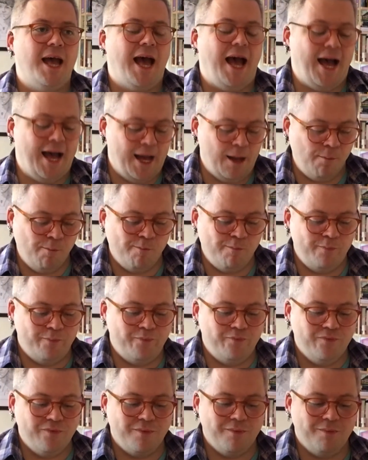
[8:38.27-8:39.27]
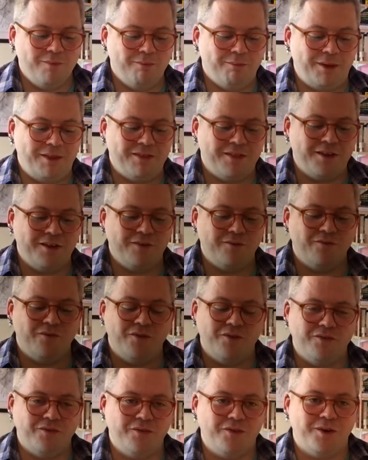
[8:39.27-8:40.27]
But
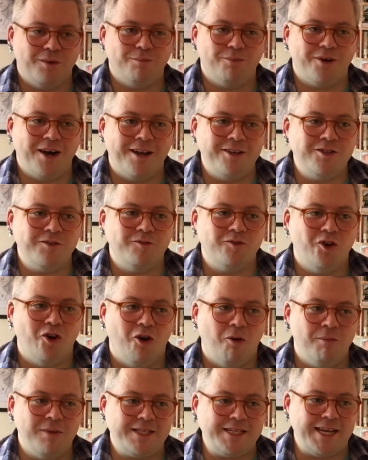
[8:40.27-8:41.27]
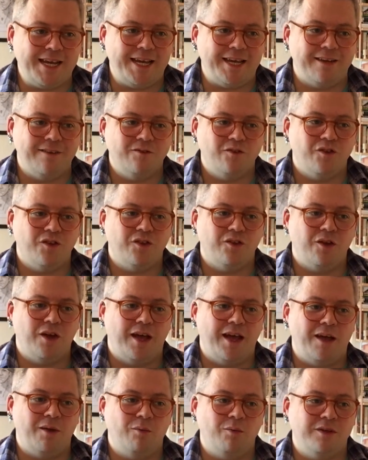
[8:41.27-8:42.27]
their brand of comedy,
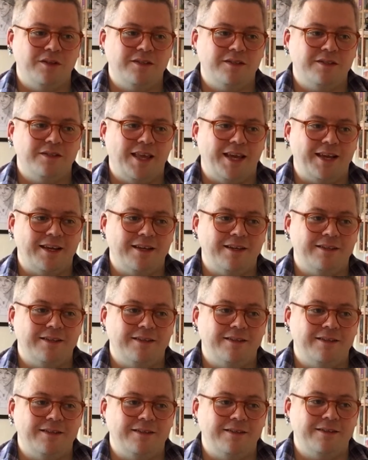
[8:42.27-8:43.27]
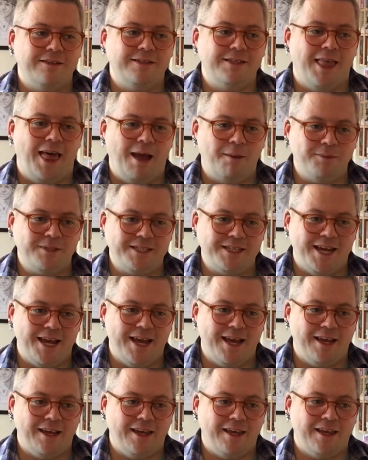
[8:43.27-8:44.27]
it was like
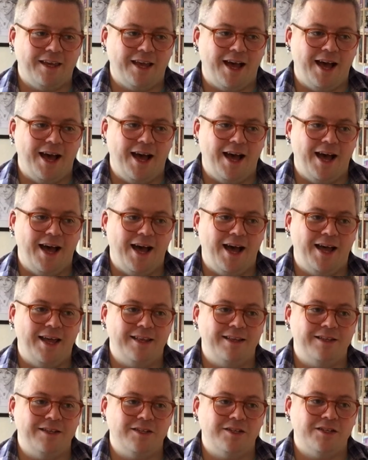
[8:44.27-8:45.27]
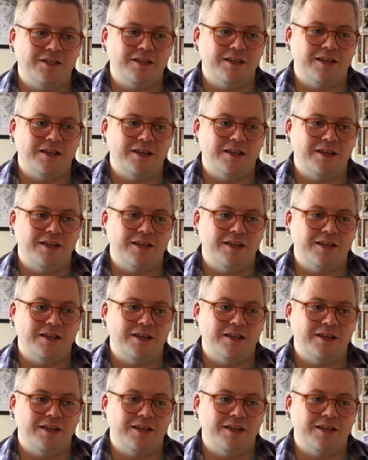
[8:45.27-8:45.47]
slapstick, and